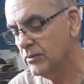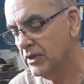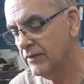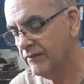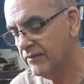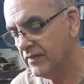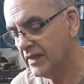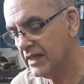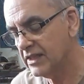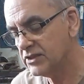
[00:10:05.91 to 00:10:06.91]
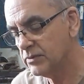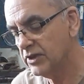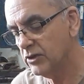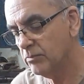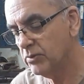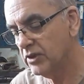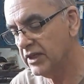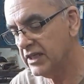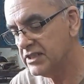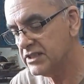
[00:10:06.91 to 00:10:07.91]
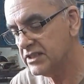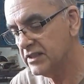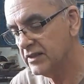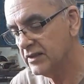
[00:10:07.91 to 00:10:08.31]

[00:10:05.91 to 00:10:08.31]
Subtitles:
Well, that's where your pulley is,